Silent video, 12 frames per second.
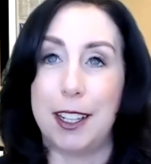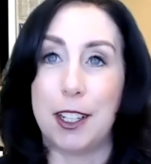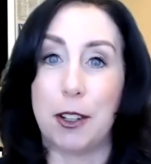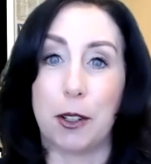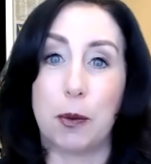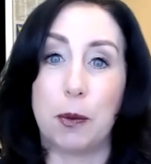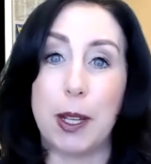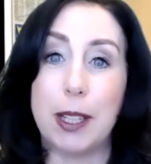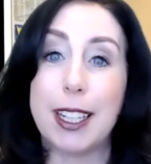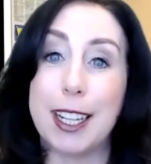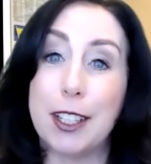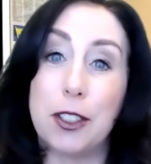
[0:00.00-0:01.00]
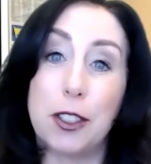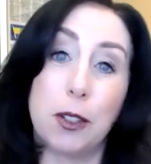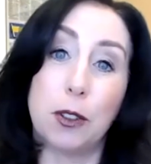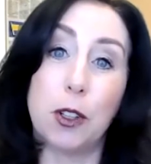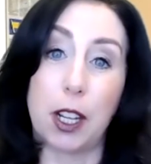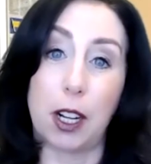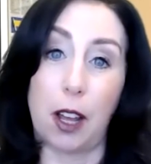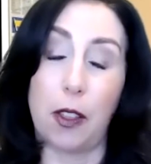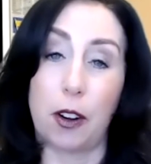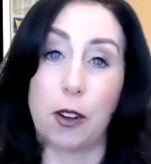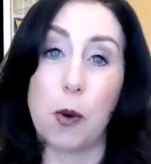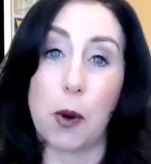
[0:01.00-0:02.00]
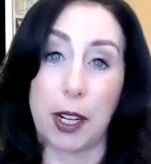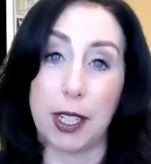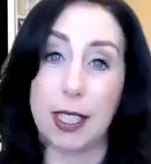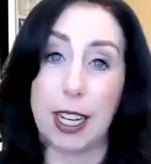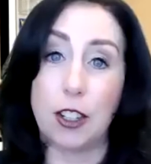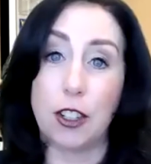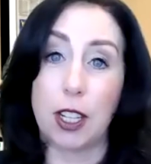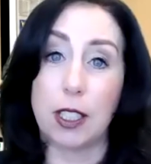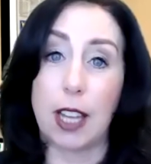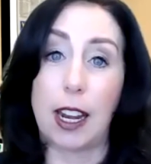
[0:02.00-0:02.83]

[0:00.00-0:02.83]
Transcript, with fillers: your willingness to look at other organizations.